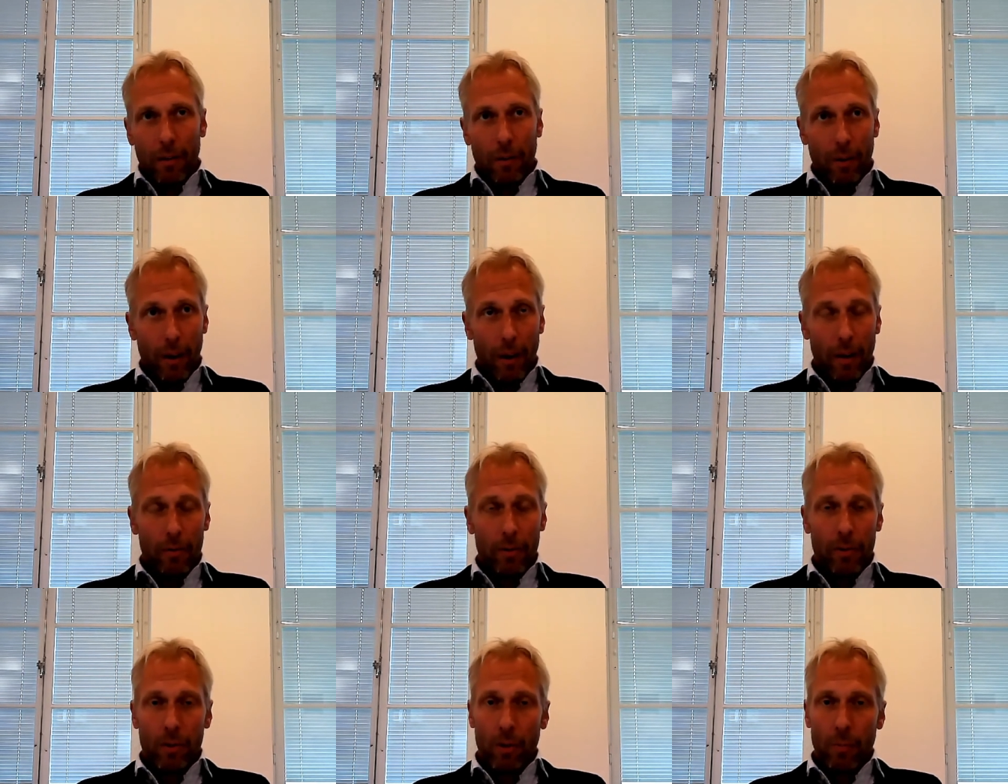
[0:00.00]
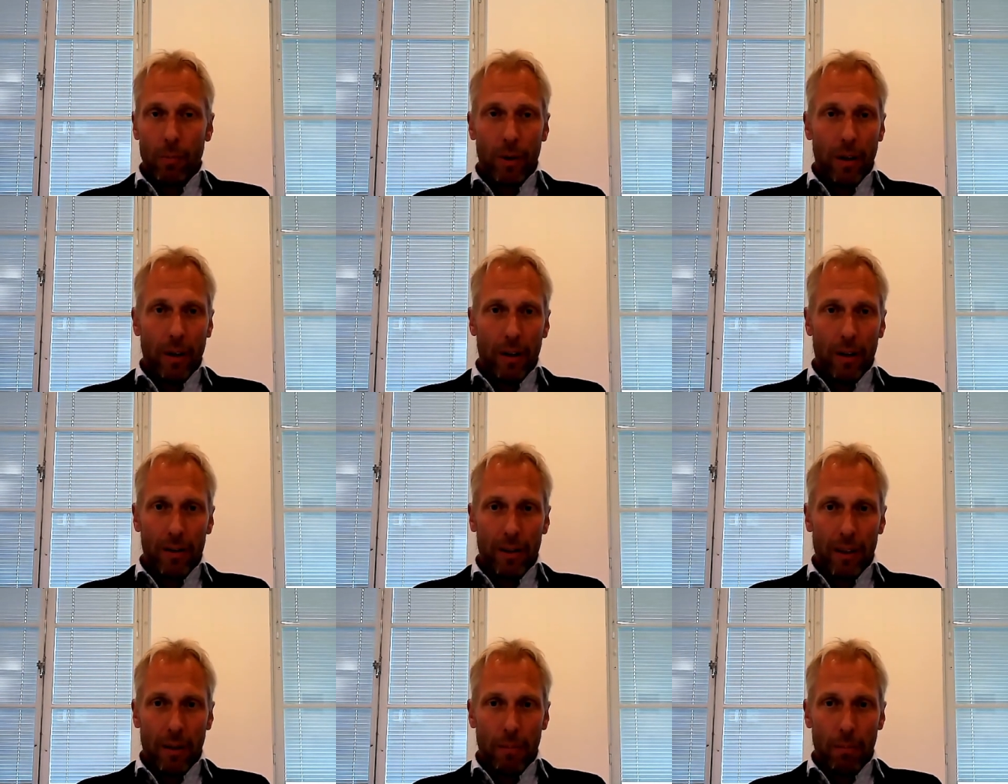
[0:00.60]
I have so many
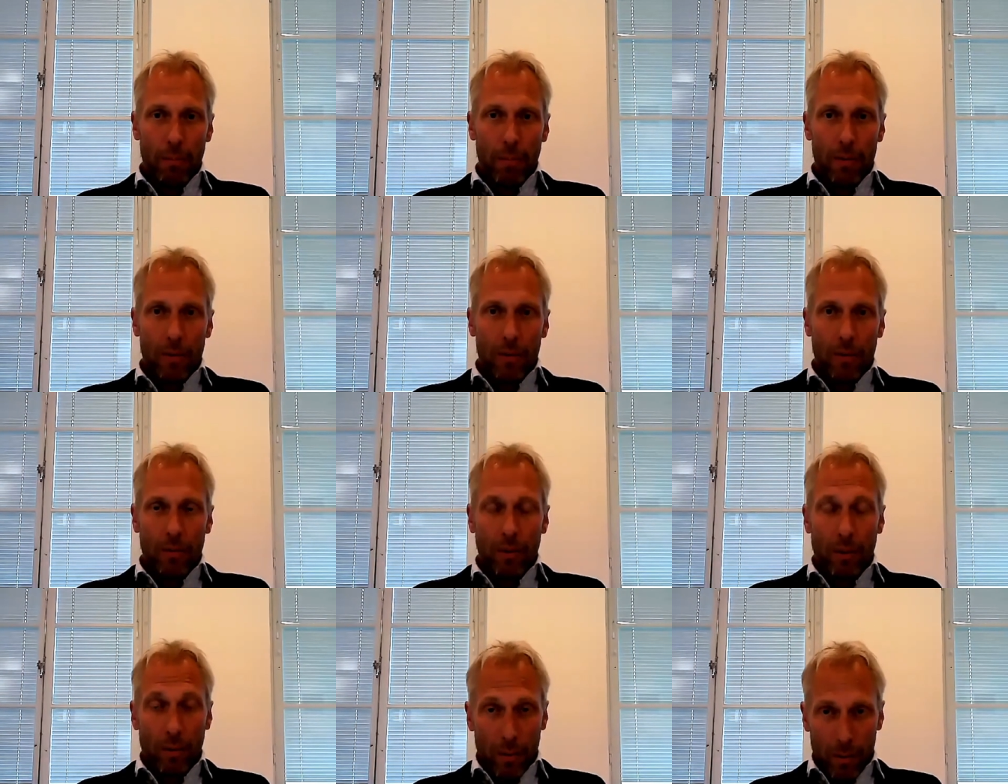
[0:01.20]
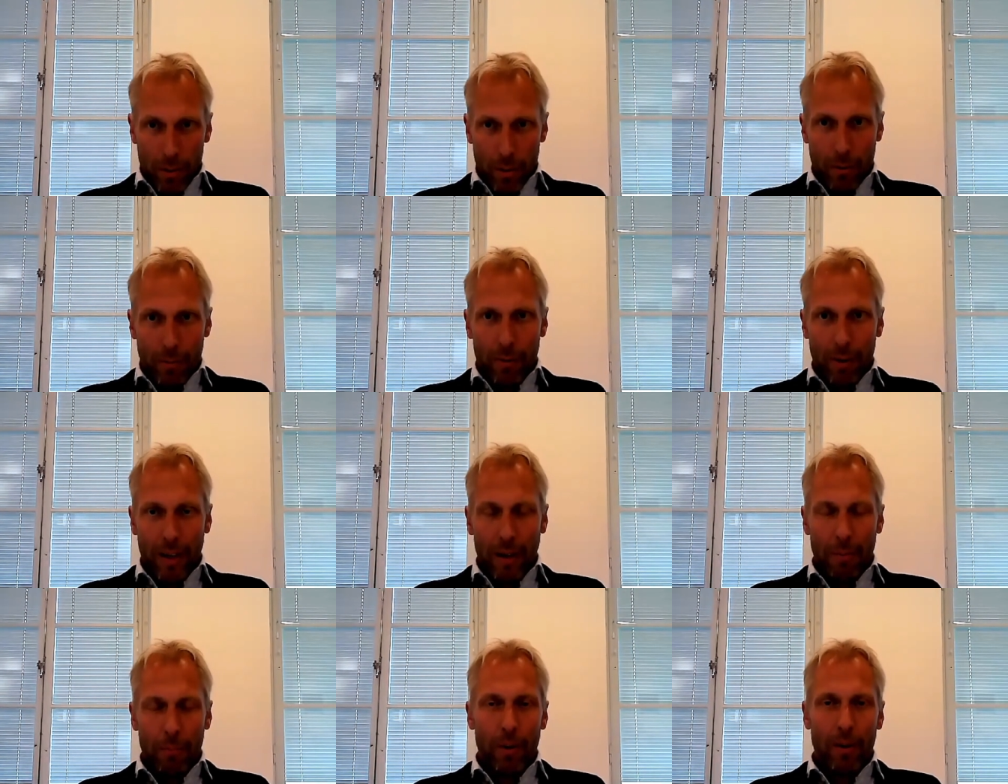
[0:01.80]
examples of, you know, sofa
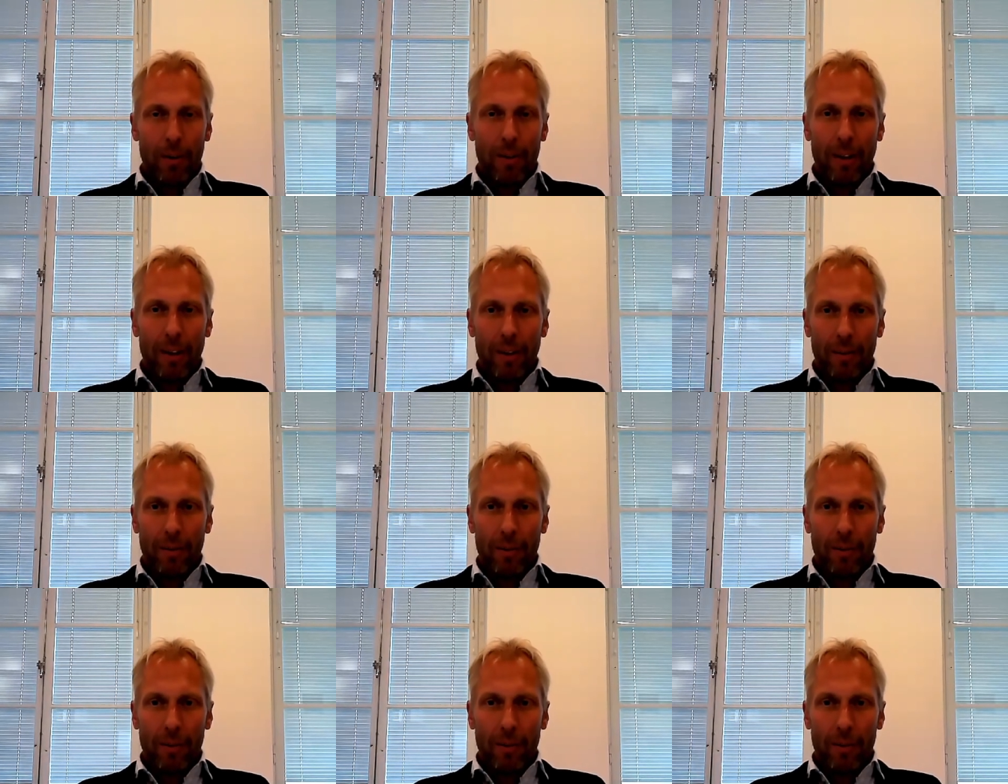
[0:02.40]
company again.